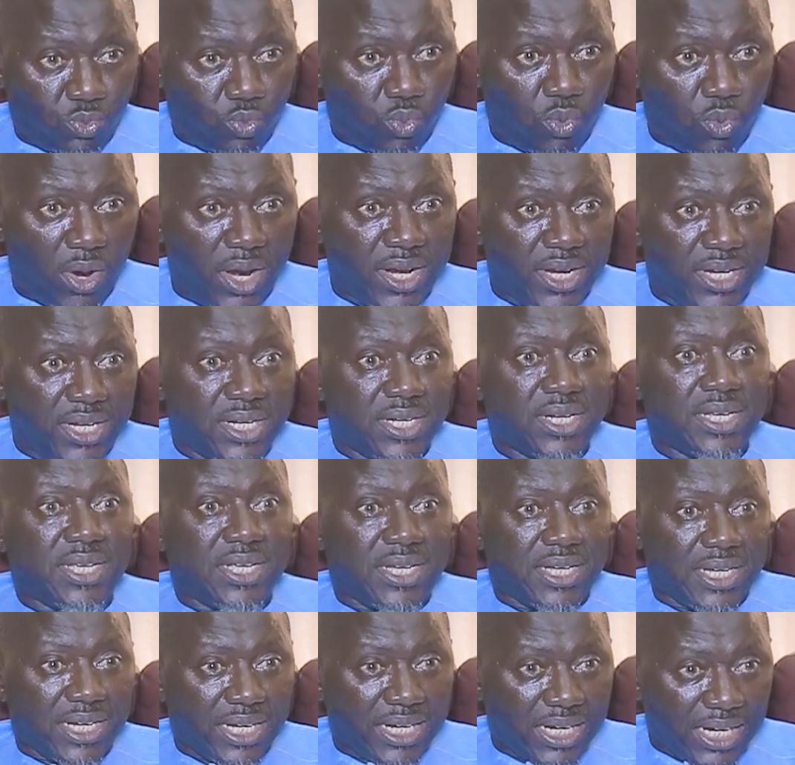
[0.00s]
One,
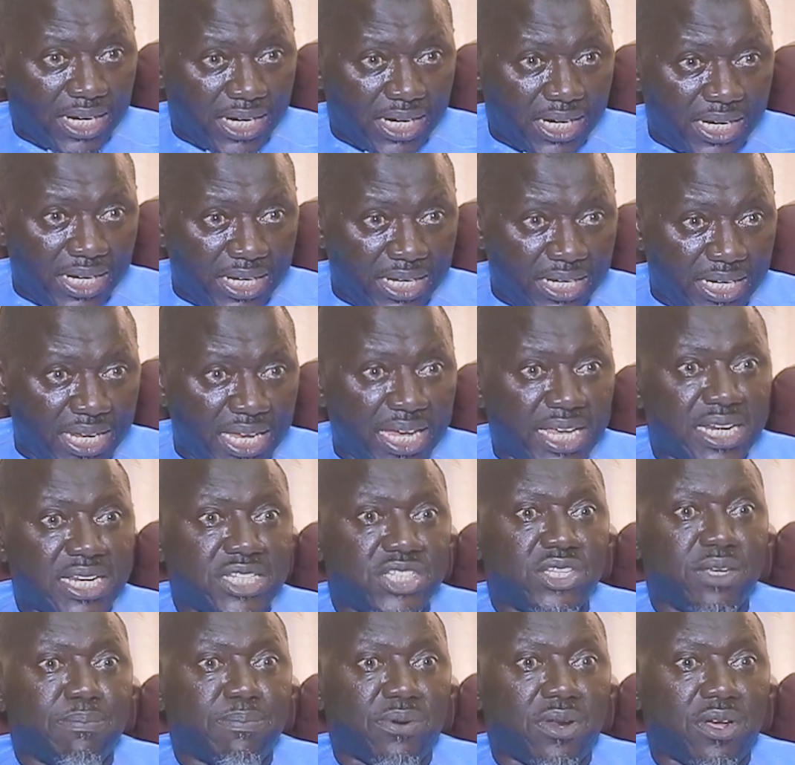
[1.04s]
clean
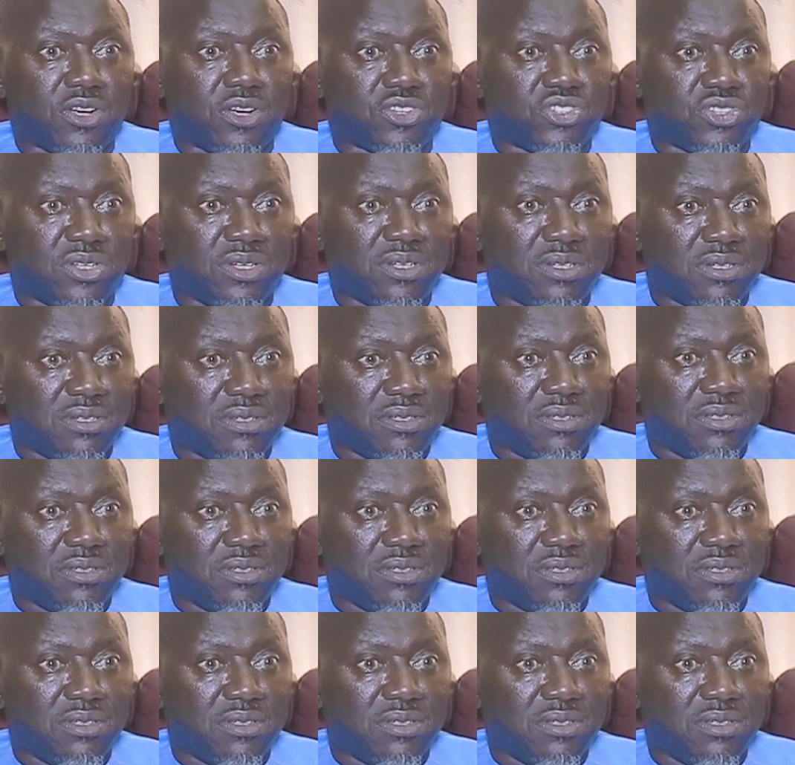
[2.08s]
energy production